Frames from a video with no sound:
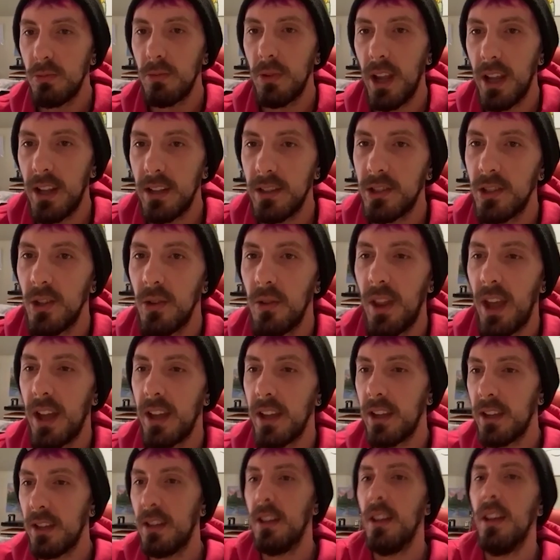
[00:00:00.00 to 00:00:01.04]
And so that
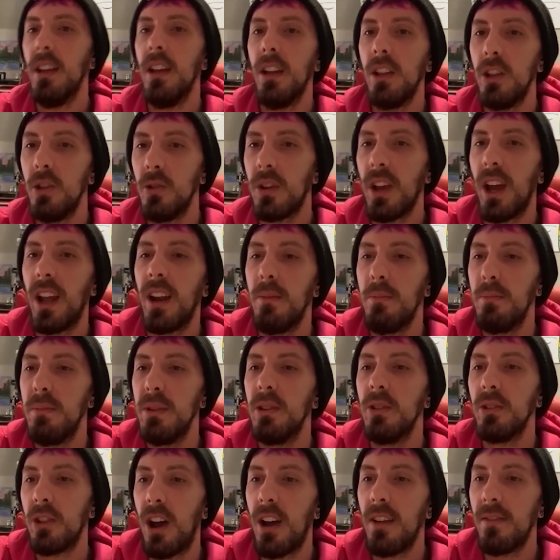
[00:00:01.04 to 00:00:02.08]
you kind of
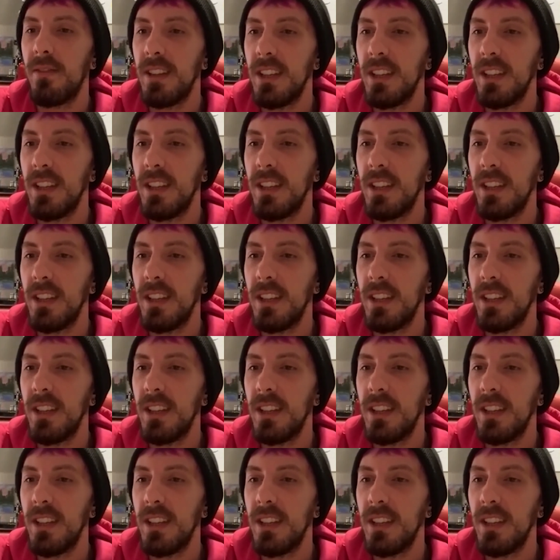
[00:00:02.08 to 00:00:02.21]
build off